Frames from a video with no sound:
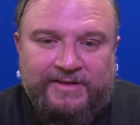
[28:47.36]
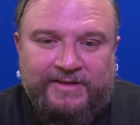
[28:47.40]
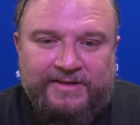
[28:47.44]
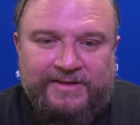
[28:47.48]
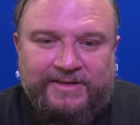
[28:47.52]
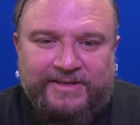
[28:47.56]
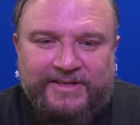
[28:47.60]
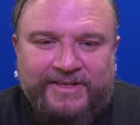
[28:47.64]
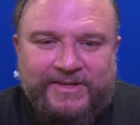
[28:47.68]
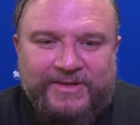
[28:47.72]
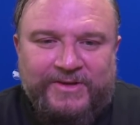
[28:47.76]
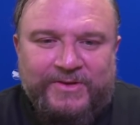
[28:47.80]

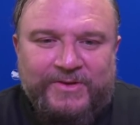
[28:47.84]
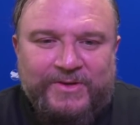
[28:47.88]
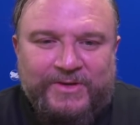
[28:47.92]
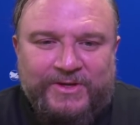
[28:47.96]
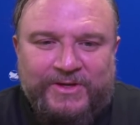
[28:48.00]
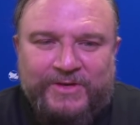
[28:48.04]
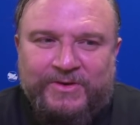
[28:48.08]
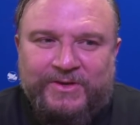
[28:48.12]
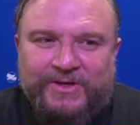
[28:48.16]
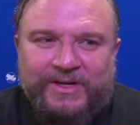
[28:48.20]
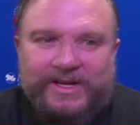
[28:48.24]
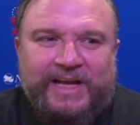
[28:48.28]

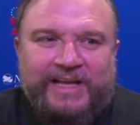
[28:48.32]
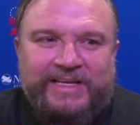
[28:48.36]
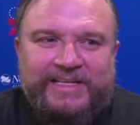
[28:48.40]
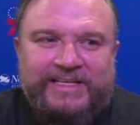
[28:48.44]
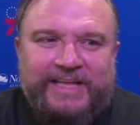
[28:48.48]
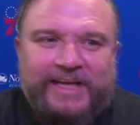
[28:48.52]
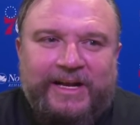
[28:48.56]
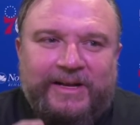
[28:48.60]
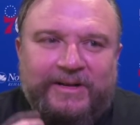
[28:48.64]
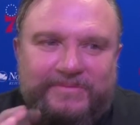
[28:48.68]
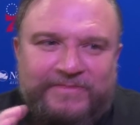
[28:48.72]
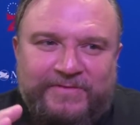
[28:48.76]
you can
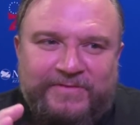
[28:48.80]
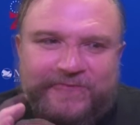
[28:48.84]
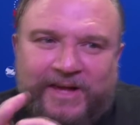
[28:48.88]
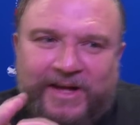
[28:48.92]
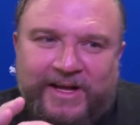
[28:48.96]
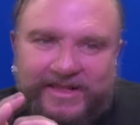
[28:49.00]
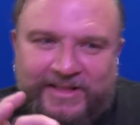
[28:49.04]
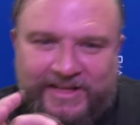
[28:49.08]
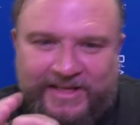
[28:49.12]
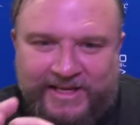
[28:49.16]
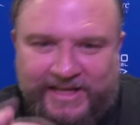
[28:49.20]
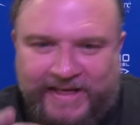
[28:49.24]

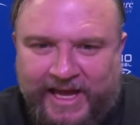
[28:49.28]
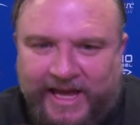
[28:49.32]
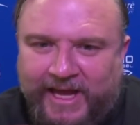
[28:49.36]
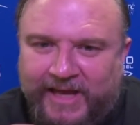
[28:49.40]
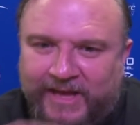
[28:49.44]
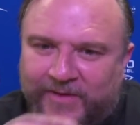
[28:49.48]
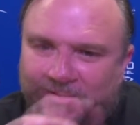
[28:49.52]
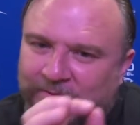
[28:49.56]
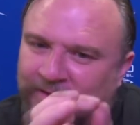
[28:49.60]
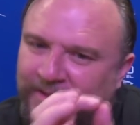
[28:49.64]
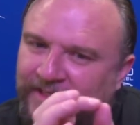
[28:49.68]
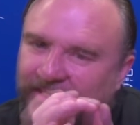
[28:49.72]
identify, like,
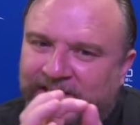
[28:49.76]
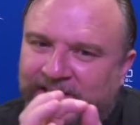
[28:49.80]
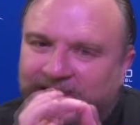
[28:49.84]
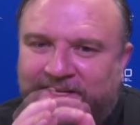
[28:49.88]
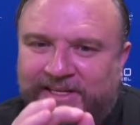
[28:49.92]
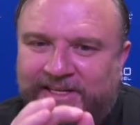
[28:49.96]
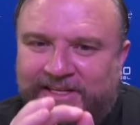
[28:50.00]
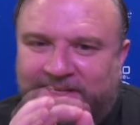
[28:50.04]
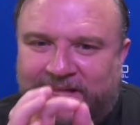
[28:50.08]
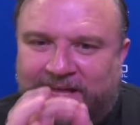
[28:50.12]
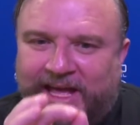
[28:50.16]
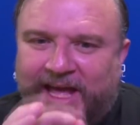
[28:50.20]
hey, we
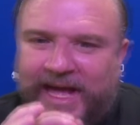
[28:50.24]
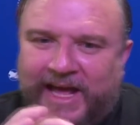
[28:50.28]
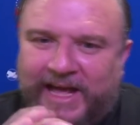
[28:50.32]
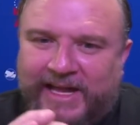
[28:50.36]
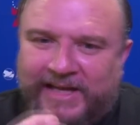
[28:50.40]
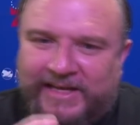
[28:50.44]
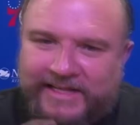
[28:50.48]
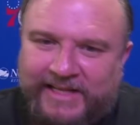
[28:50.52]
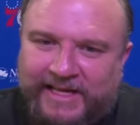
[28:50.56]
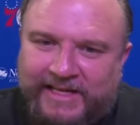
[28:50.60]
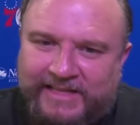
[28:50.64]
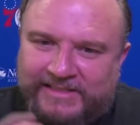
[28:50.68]
need
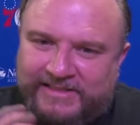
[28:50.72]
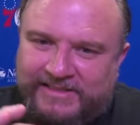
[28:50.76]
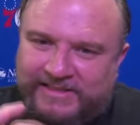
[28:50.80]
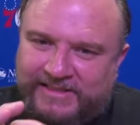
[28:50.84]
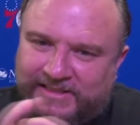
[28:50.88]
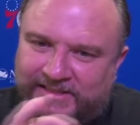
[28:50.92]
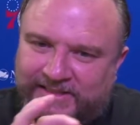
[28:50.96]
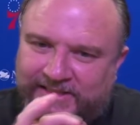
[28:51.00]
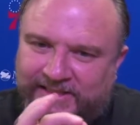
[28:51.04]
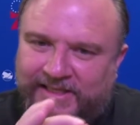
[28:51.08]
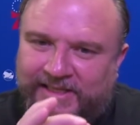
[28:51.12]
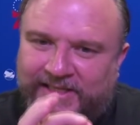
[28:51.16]
that, that's
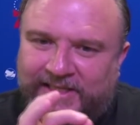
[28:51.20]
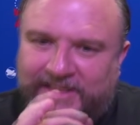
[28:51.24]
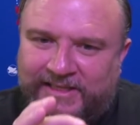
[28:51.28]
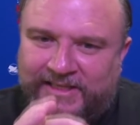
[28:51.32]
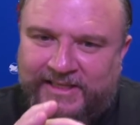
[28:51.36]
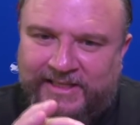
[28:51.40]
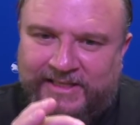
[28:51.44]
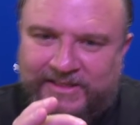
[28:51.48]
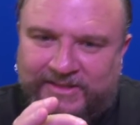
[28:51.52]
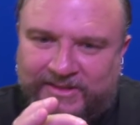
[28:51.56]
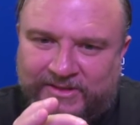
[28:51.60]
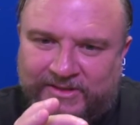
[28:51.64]
the thing
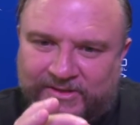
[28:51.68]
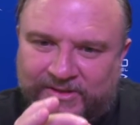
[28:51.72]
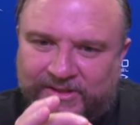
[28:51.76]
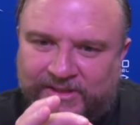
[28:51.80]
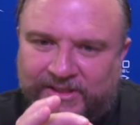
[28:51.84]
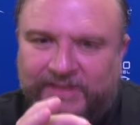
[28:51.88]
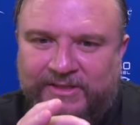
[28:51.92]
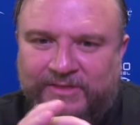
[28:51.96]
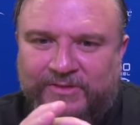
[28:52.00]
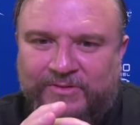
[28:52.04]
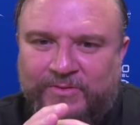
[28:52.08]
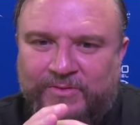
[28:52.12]
that the
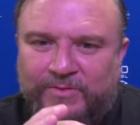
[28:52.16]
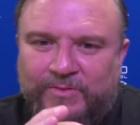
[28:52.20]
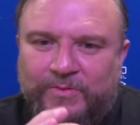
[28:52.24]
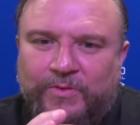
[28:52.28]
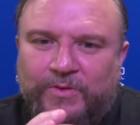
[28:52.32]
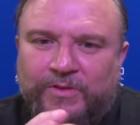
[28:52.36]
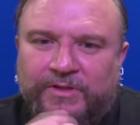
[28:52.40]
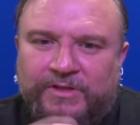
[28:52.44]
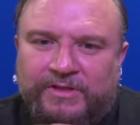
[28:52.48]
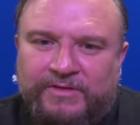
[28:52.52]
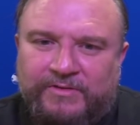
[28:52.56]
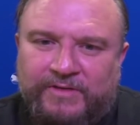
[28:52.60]
league is
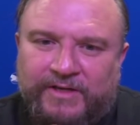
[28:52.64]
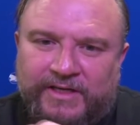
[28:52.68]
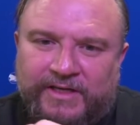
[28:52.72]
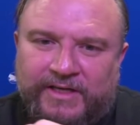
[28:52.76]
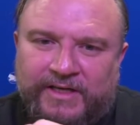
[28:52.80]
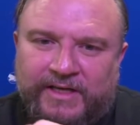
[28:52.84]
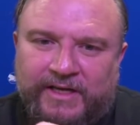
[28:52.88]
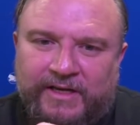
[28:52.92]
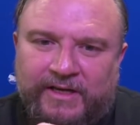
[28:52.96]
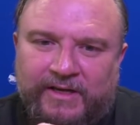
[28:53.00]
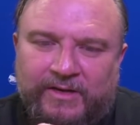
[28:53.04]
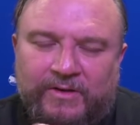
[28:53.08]
rewarding right
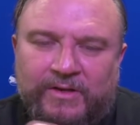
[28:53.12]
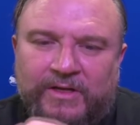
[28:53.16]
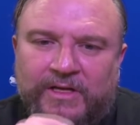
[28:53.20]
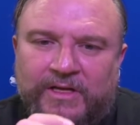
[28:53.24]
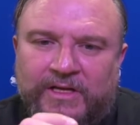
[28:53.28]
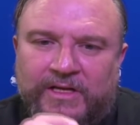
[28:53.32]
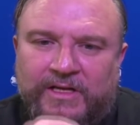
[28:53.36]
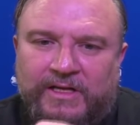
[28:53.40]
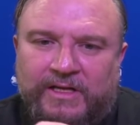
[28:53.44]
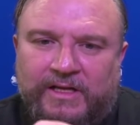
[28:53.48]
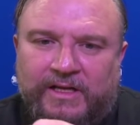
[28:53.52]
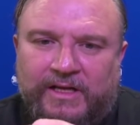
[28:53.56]
now.
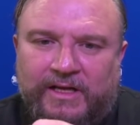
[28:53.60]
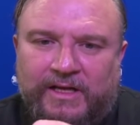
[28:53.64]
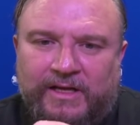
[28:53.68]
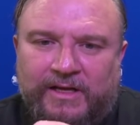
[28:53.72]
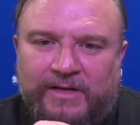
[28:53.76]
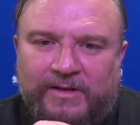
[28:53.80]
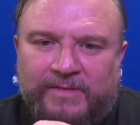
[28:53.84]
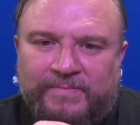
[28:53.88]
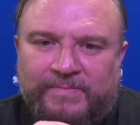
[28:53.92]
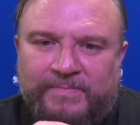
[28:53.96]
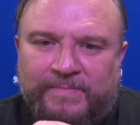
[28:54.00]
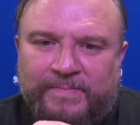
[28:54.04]

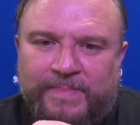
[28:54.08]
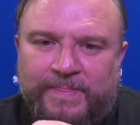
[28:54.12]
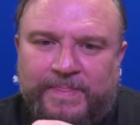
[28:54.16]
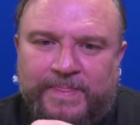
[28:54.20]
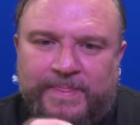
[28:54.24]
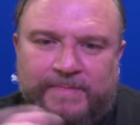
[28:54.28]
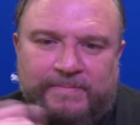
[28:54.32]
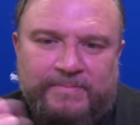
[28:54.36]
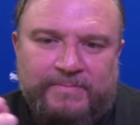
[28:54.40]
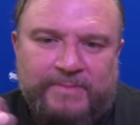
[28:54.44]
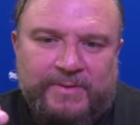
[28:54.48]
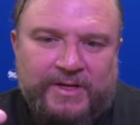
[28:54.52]

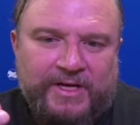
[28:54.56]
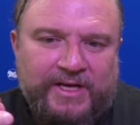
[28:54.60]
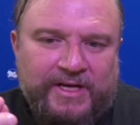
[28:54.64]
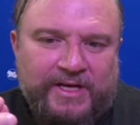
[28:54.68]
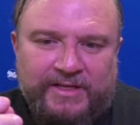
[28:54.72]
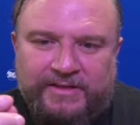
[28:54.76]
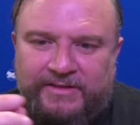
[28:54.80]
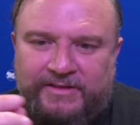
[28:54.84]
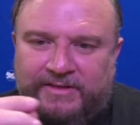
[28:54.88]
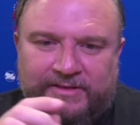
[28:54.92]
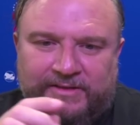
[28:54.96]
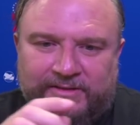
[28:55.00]

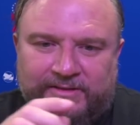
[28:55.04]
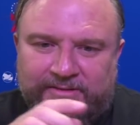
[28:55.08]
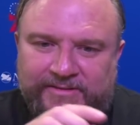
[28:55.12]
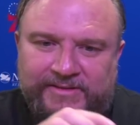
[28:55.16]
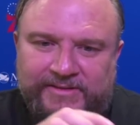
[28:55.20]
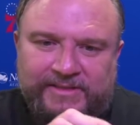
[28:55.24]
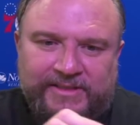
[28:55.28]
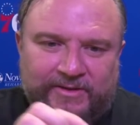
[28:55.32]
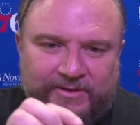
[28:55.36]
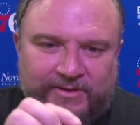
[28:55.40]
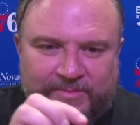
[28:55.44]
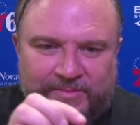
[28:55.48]
But there,
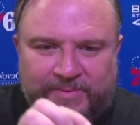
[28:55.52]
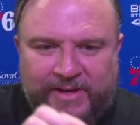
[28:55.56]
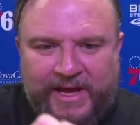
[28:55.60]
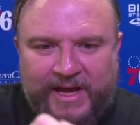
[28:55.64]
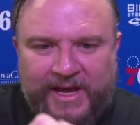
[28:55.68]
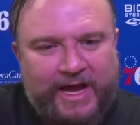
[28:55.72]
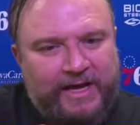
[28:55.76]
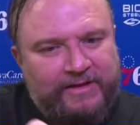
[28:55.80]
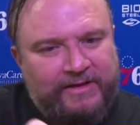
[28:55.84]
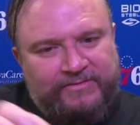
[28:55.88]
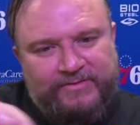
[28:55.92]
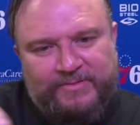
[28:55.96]
you know, the
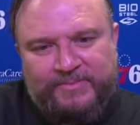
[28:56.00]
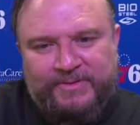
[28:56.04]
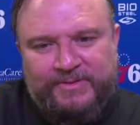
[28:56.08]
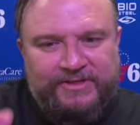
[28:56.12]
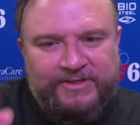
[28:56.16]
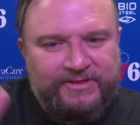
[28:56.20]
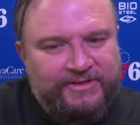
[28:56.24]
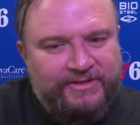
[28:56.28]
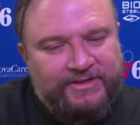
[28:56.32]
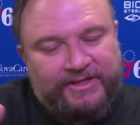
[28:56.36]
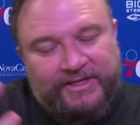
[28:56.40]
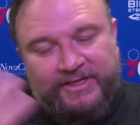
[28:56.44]
path from
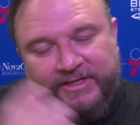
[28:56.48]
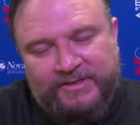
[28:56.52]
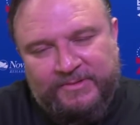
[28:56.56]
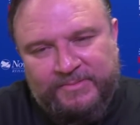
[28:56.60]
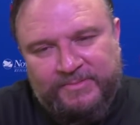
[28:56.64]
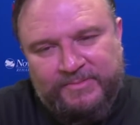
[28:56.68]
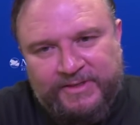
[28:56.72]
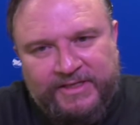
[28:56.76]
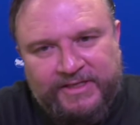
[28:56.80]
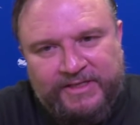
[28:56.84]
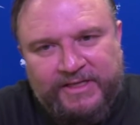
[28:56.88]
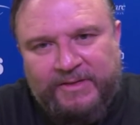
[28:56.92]
here to there
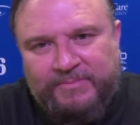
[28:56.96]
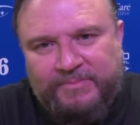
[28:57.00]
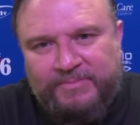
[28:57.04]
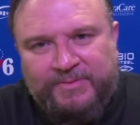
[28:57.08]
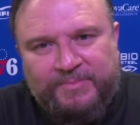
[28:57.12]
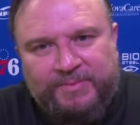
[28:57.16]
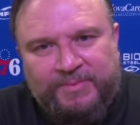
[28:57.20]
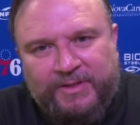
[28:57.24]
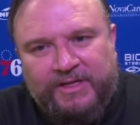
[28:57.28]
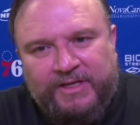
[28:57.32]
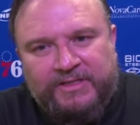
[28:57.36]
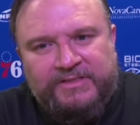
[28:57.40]
may not be
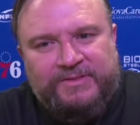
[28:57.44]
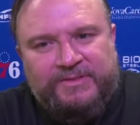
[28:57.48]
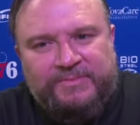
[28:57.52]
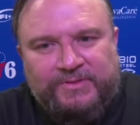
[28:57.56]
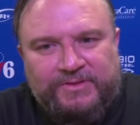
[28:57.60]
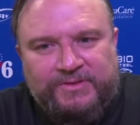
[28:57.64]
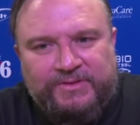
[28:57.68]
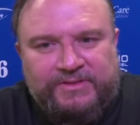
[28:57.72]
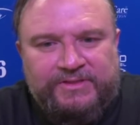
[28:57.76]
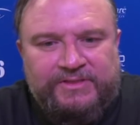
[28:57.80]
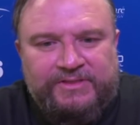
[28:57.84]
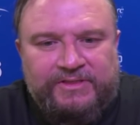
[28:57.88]

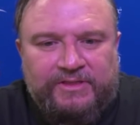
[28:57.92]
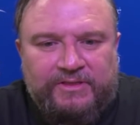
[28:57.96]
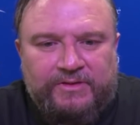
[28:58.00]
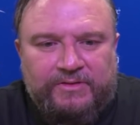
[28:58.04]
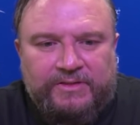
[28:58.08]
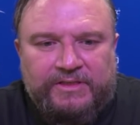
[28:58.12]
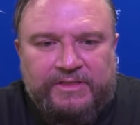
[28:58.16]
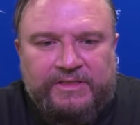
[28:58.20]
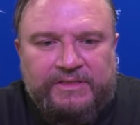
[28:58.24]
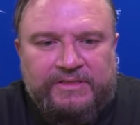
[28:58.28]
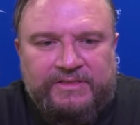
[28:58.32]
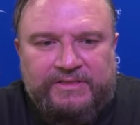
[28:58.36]
possible. So
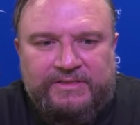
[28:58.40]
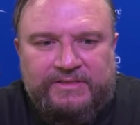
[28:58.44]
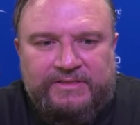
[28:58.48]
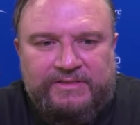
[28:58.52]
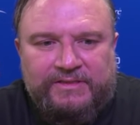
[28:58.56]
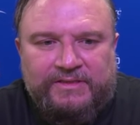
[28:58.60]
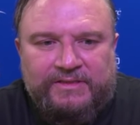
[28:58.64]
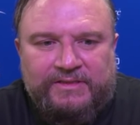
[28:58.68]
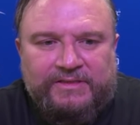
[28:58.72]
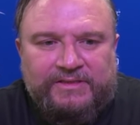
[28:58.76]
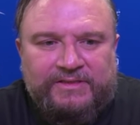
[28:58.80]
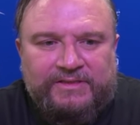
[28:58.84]

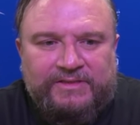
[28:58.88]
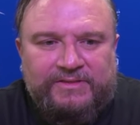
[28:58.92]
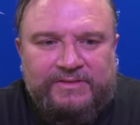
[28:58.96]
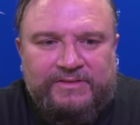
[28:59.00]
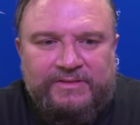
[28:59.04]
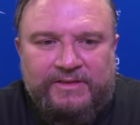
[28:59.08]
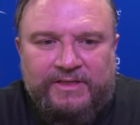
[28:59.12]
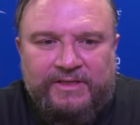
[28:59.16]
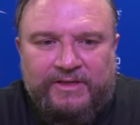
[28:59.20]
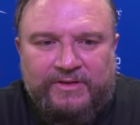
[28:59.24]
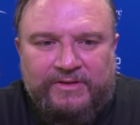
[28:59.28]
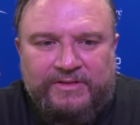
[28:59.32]
it's,
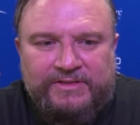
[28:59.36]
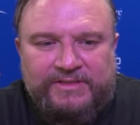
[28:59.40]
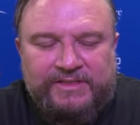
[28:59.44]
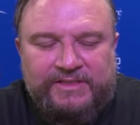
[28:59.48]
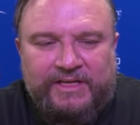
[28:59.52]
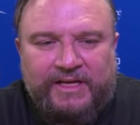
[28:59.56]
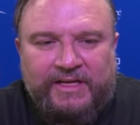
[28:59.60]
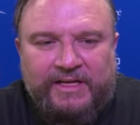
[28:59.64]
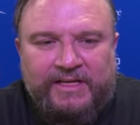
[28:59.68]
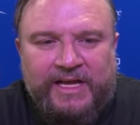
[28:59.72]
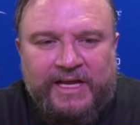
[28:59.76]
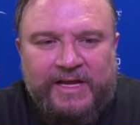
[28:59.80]
you know, it's a
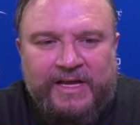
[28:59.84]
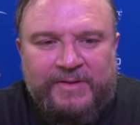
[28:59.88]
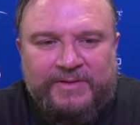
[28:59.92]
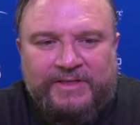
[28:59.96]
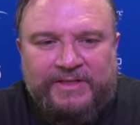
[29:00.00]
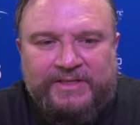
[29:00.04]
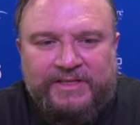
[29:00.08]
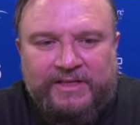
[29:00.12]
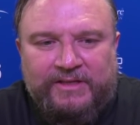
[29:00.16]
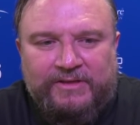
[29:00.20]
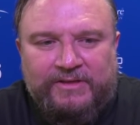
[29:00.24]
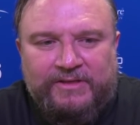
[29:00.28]

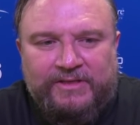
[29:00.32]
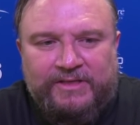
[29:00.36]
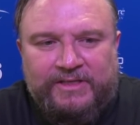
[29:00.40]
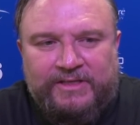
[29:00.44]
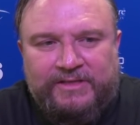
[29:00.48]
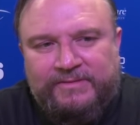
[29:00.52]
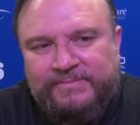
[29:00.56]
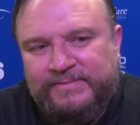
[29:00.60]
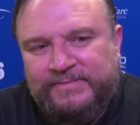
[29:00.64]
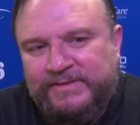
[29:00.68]
dynamic thing. Look,